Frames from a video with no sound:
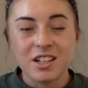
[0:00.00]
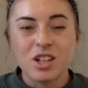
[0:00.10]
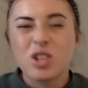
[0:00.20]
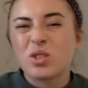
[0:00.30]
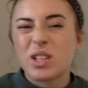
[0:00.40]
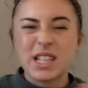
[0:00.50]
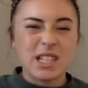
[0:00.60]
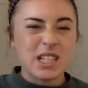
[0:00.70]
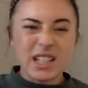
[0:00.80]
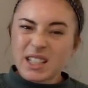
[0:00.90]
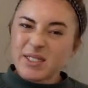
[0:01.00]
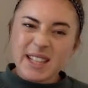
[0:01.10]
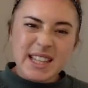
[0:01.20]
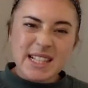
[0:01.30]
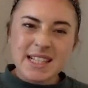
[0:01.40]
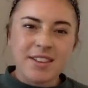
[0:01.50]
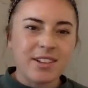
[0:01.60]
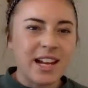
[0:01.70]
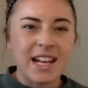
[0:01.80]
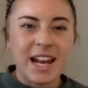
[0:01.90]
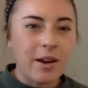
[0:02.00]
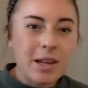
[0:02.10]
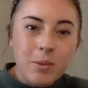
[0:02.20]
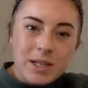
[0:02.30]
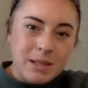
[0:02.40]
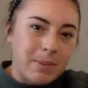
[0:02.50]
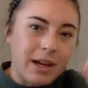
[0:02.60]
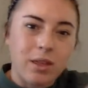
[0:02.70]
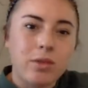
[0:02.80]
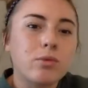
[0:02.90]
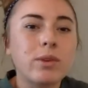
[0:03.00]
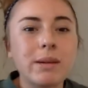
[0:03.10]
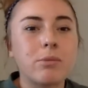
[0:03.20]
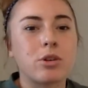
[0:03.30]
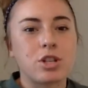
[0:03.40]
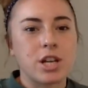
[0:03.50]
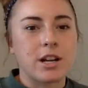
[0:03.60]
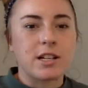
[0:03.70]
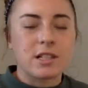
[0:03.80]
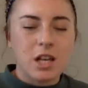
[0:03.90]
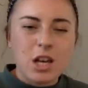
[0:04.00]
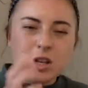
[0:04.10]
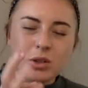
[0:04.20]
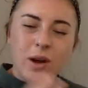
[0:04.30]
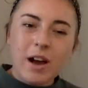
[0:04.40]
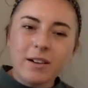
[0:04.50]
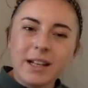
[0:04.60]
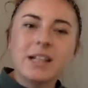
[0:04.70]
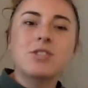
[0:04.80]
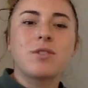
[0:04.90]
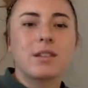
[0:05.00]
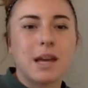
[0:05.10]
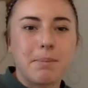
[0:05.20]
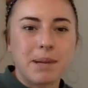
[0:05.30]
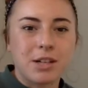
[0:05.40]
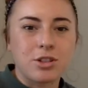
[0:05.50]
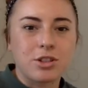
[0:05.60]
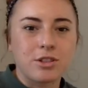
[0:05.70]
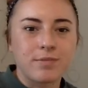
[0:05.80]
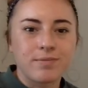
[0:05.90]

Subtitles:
So he started with the 7, and now he went to pick 3 more cherries. So how can I draw that picture?